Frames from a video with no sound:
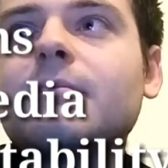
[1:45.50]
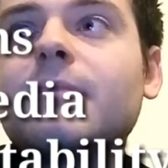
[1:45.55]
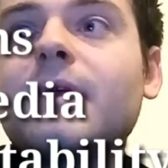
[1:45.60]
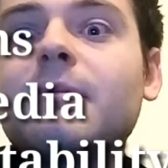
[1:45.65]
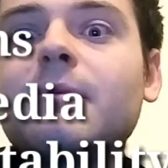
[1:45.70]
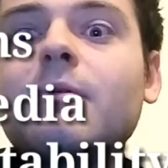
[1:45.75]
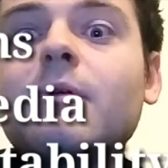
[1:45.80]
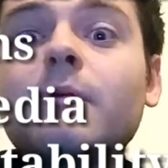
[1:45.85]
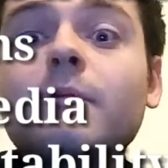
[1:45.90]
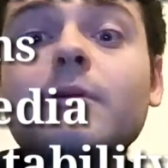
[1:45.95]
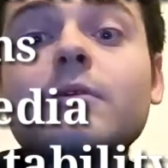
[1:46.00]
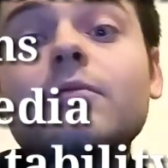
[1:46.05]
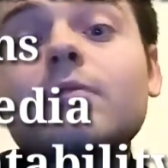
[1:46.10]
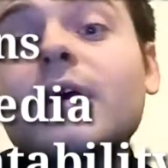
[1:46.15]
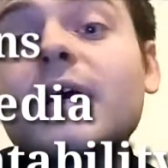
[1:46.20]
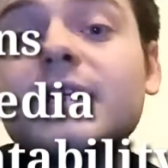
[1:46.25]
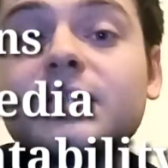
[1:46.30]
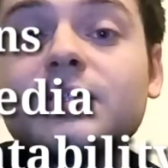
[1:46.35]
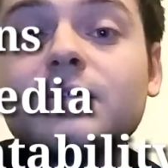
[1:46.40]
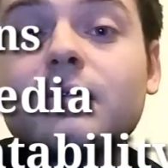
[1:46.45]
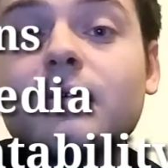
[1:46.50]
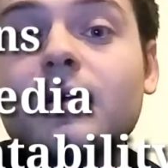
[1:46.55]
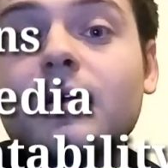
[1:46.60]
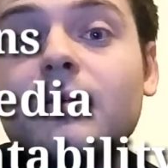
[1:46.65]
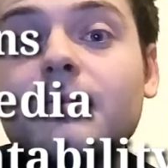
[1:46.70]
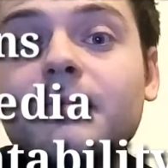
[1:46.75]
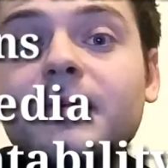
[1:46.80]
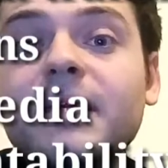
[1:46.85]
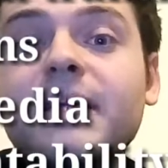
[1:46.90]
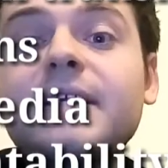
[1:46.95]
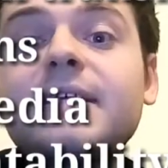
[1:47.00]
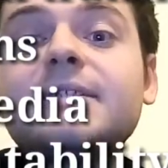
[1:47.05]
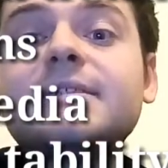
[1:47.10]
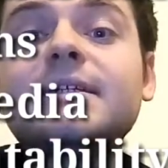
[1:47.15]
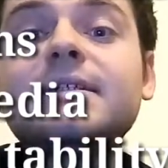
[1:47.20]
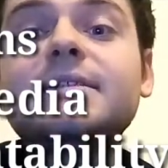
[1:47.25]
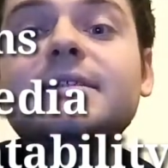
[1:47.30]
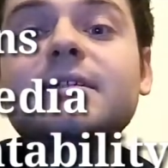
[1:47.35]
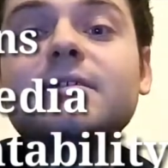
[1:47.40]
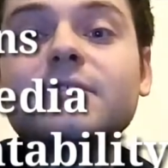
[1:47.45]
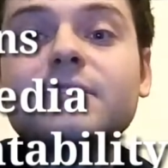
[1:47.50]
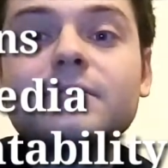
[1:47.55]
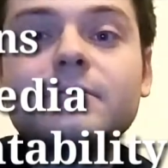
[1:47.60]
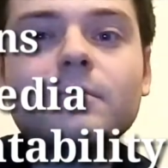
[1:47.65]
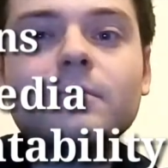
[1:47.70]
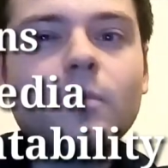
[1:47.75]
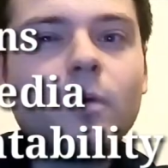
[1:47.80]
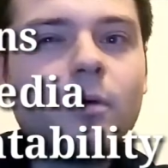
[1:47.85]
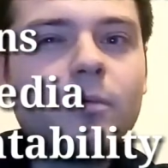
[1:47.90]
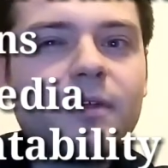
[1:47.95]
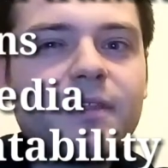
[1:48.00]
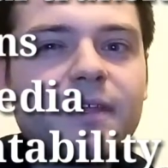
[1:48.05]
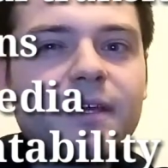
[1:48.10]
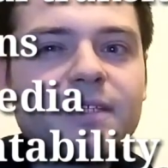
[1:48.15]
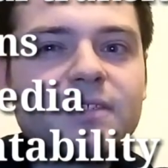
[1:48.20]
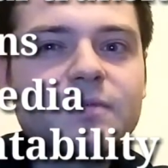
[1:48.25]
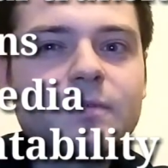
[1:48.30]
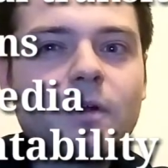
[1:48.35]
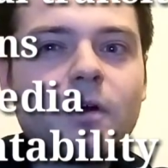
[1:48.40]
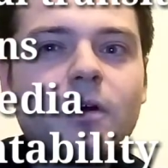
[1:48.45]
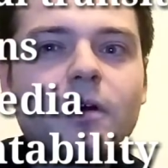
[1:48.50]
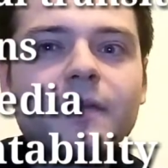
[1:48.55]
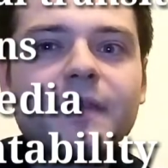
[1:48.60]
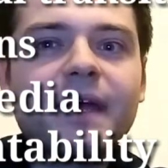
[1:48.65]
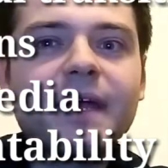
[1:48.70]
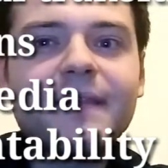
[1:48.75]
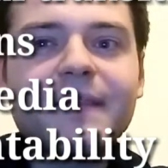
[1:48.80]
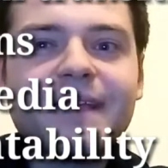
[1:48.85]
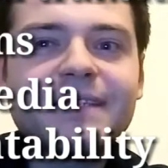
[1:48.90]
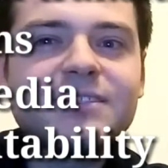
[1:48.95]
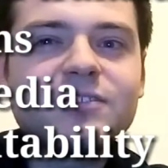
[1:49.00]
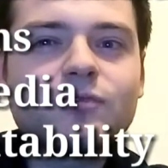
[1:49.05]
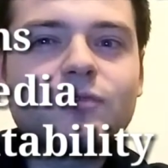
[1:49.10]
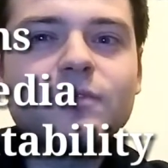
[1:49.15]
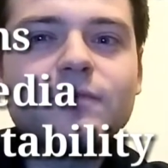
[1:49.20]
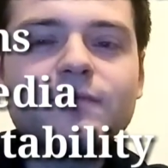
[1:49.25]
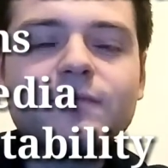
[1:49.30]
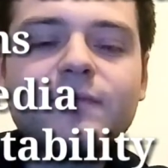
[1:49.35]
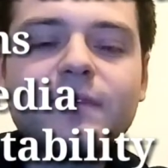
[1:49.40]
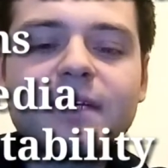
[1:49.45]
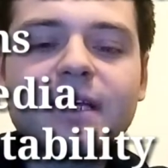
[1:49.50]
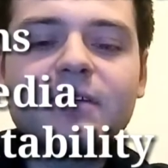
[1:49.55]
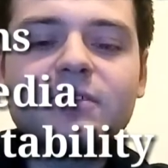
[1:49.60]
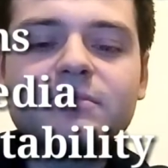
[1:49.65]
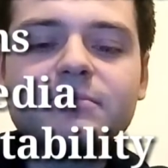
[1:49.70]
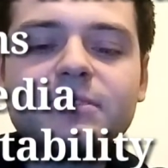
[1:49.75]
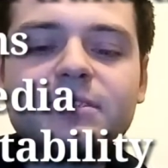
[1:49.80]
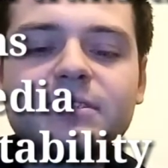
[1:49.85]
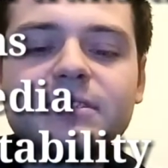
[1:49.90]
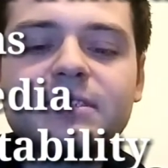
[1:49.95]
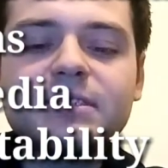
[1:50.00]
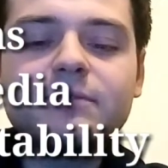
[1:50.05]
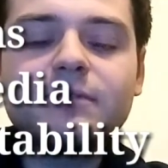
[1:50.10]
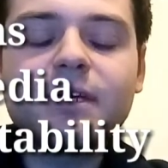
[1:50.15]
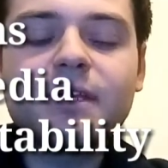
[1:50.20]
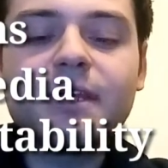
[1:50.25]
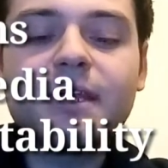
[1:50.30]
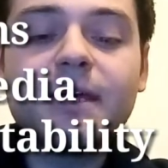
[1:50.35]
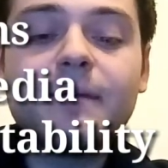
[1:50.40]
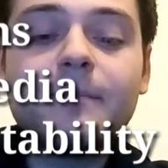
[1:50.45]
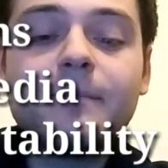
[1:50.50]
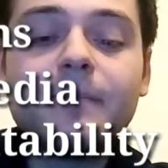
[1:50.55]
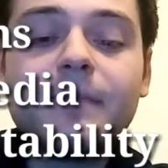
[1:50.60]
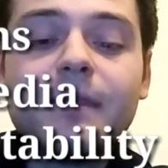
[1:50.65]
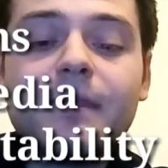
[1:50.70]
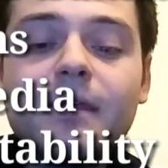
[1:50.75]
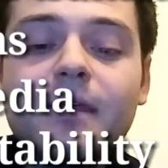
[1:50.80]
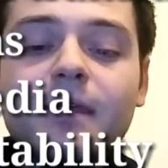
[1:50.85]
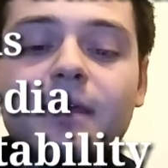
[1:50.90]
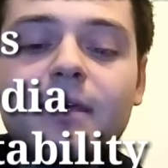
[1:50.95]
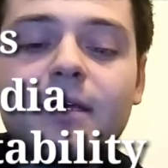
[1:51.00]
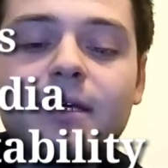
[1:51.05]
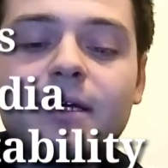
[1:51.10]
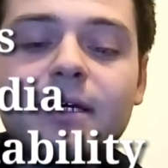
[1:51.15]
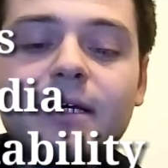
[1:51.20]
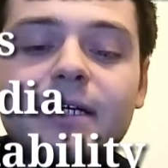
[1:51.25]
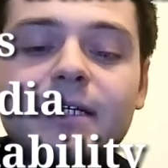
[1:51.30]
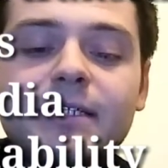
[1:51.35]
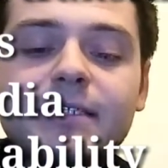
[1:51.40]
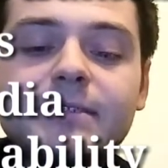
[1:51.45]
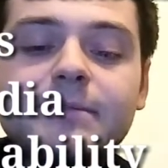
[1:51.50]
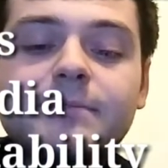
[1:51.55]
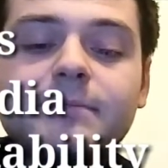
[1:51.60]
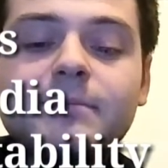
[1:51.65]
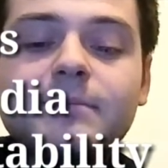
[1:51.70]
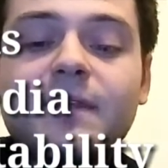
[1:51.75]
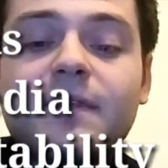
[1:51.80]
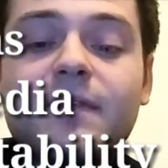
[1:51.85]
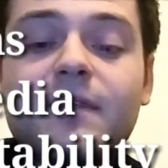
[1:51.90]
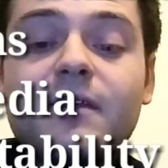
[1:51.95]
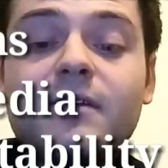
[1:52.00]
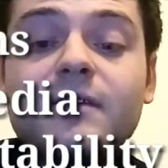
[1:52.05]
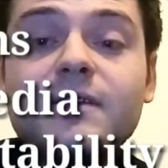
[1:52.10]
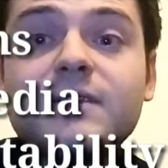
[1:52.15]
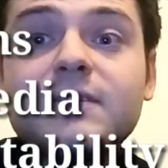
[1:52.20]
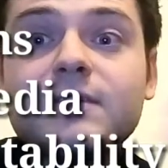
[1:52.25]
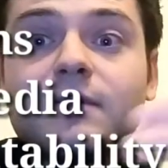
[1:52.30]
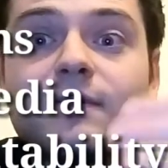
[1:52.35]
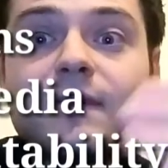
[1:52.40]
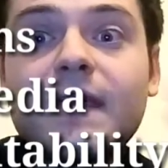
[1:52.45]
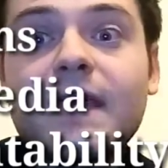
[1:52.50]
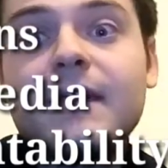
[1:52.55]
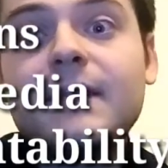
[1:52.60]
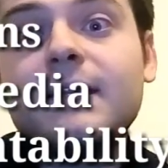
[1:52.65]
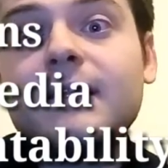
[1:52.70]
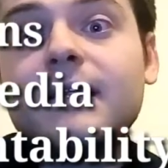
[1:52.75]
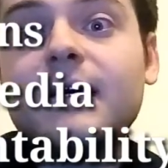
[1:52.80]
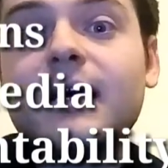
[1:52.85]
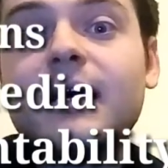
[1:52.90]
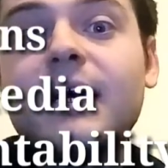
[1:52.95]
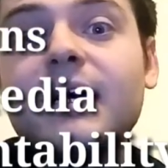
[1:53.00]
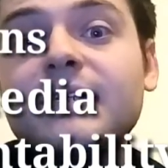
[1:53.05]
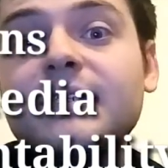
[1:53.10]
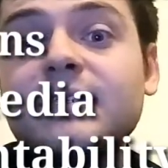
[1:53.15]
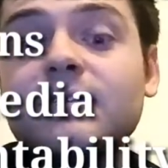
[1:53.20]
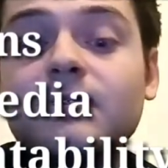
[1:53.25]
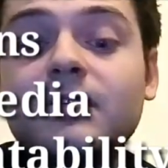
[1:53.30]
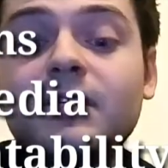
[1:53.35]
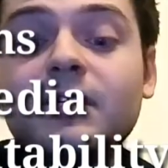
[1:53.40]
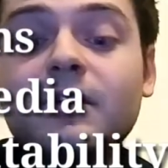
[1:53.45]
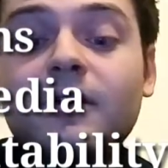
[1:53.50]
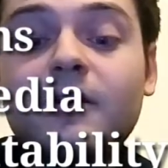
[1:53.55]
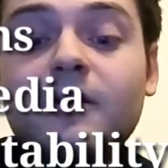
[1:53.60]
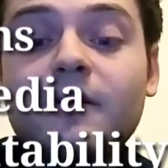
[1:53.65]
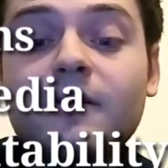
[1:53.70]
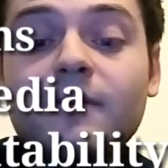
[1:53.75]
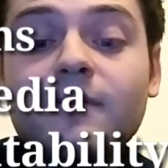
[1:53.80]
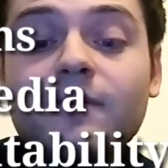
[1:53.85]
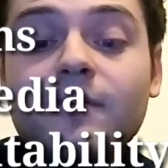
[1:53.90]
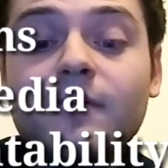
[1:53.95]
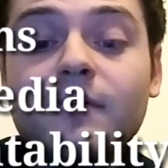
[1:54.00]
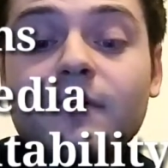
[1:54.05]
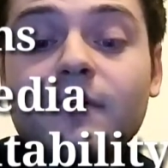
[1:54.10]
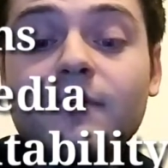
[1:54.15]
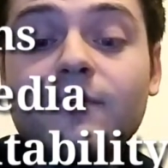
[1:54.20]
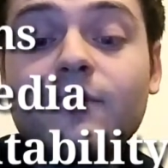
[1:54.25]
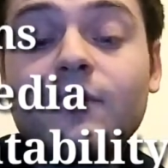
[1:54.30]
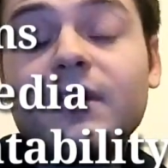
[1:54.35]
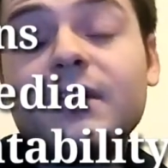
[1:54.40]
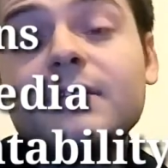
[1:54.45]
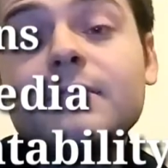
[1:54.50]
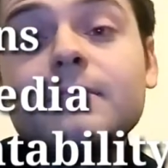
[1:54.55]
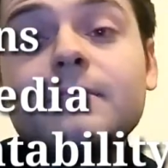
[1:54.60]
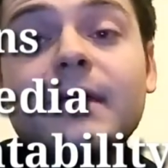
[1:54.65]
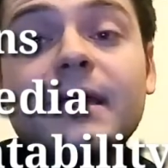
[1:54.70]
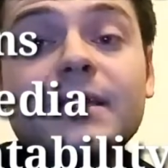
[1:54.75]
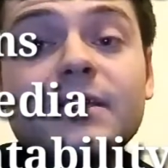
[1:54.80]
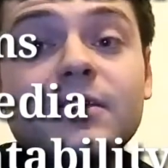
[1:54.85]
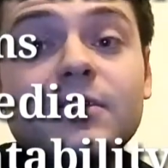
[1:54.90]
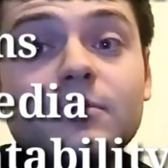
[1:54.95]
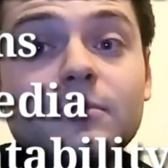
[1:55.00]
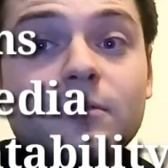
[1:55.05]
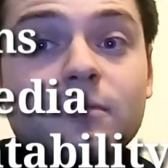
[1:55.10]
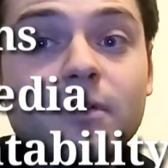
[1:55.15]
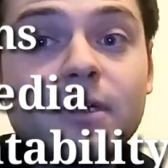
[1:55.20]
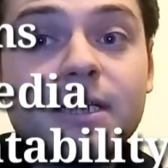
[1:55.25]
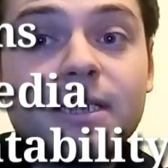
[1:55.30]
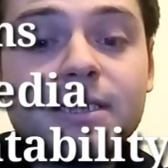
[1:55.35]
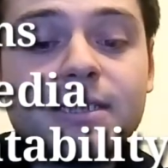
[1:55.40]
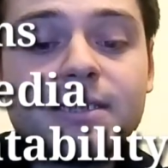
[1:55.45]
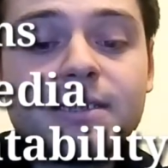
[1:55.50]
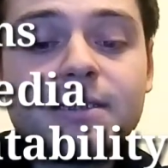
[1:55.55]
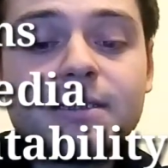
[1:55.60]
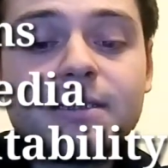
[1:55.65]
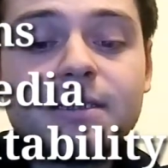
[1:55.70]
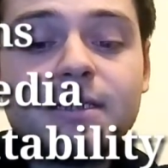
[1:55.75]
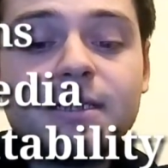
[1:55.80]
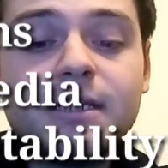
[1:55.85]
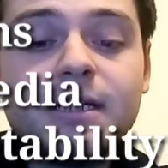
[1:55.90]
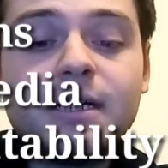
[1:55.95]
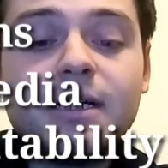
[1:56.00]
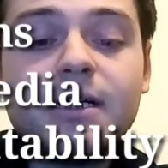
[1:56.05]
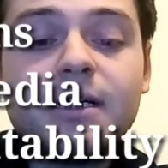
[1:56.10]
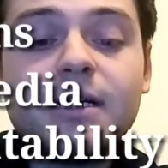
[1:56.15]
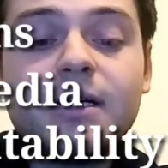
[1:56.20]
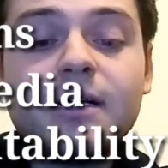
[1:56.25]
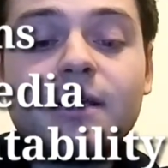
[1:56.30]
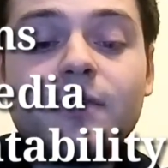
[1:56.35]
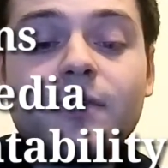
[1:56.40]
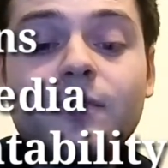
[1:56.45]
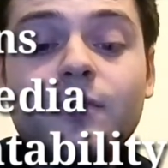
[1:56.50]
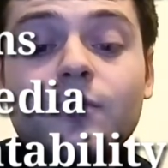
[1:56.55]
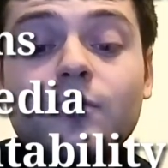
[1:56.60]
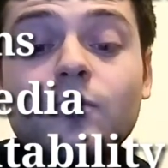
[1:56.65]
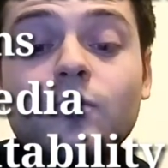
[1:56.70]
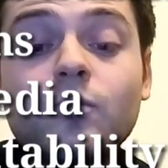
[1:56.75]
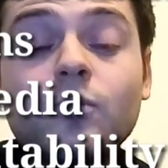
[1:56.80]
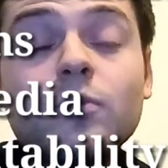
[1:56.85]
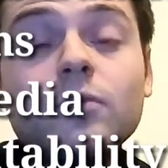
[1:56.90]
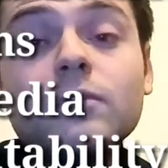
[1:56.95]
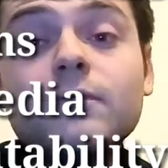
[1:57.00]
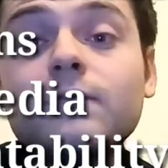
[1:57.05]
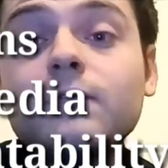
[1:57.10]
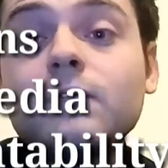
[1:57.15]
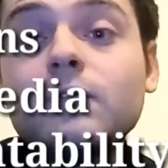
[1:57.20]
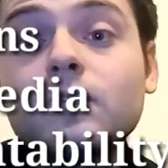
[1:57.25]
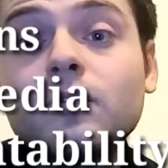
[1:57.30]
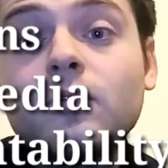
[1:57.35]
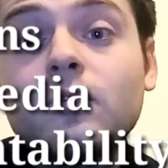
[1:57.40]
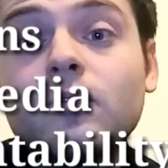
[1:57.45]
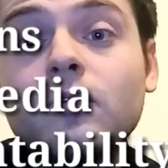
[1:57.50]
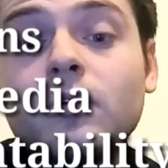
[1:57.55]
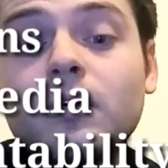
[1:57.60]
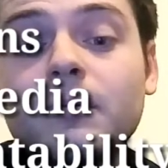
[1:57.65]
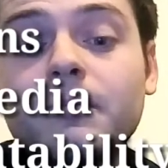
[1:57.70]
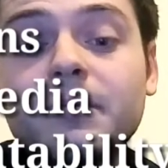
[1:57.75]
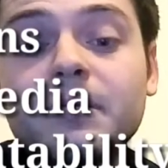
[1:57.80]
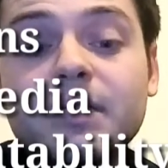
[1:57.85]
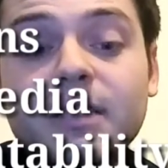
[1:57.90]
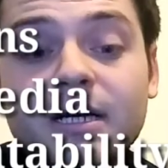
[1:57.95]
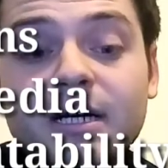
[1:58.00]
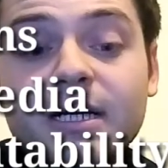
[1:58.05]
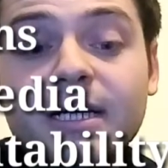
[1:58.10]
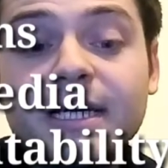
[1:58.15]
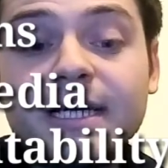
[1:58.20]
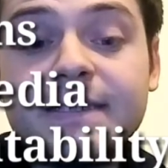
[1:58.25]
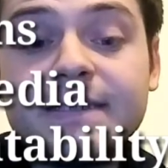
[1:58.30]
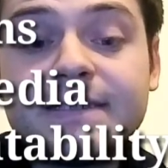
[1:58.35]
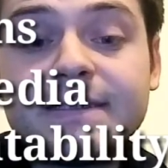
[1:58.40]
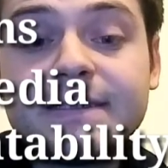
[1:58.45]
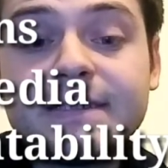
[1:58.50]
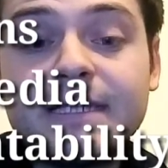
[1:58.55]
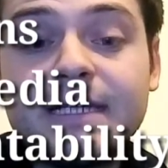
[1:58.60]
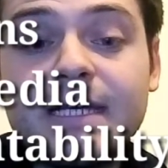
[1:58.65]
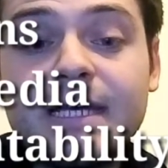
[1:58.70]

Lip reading: maybe when we write to our MPs and tell them what we think is wrong. That's sort of accountability right there. There is, again, a high degree of freedom and human rights. The rule of law applies.